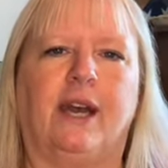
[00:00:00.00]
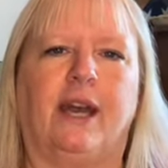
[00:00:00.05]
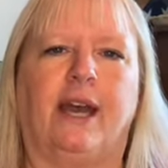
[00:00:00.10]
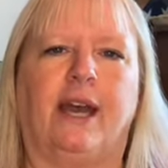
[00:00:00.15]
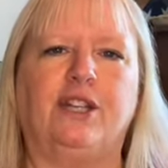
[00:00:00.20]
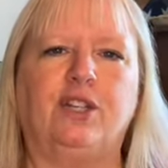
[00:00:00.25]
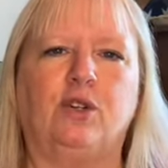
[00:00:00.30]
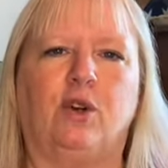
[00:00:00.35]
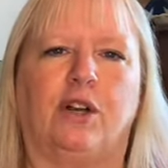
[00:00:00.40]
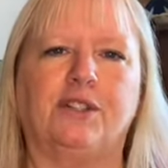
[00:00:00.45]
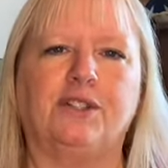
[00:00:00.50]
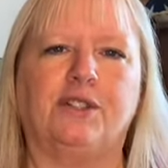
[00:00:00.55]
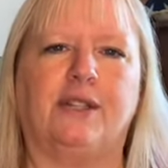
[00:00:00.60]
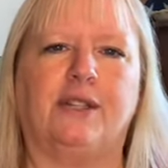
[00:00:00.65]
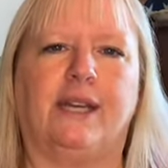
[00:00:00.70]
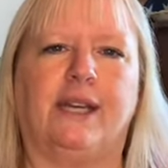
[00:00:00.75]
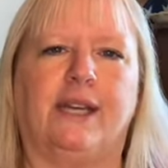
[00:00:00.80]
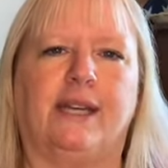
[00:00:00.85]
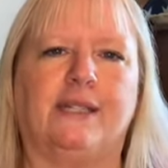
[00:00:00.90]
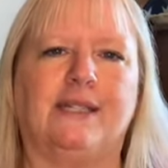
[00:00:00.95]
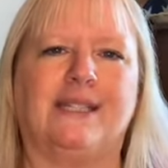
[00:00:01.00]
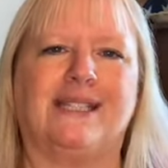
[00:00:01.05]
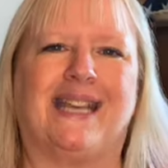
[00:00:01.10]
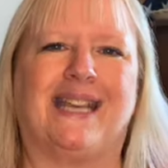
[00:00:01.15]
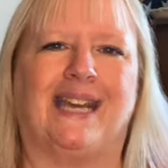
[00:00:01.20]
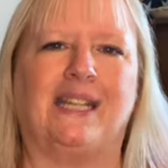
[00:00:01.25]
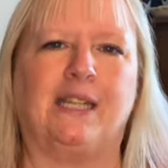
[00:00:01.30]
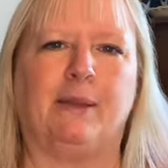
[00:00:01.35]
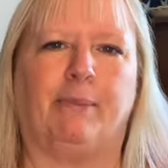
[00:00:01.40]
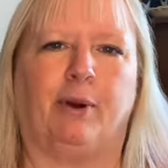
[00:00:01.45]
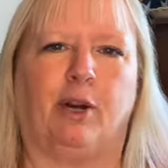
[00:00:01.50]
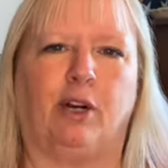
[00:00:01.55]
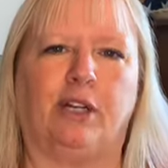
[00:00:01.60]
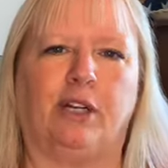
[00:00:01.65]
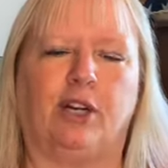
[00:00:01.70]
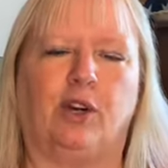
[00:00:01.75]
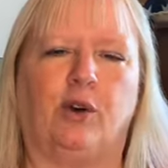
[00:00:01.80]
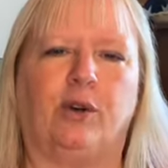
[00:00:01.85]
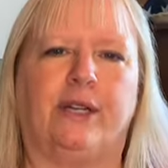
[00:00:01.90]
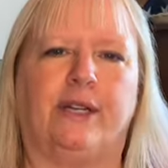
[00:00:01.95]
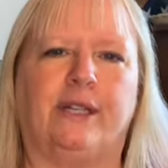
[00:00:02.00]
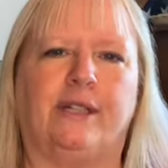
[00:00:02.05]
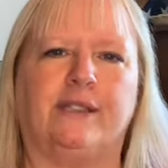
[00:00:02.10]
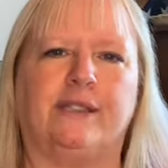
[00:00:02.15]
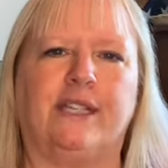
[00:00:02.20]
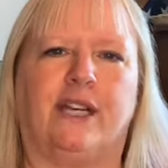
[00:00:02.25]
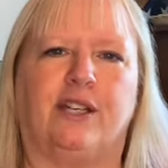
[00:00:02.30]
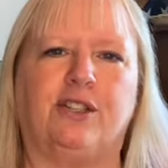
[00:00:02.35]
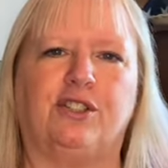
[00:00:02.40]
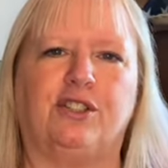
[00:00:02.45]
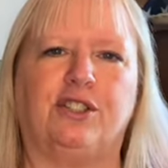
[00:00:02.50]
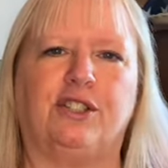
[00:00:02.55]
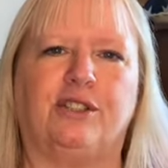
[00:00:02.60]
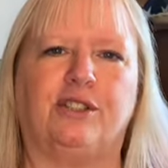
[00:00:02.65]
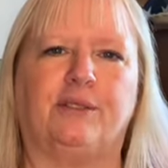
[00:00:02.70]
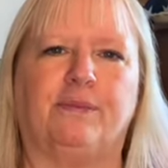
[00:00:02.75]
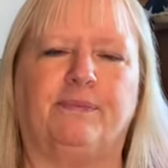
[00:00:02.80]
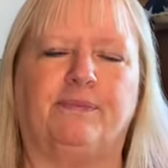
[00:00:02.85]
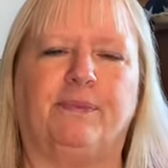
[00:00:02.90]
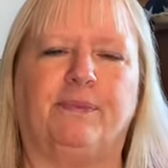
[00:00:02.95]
And you also can scan the barcode and they'll tell you too.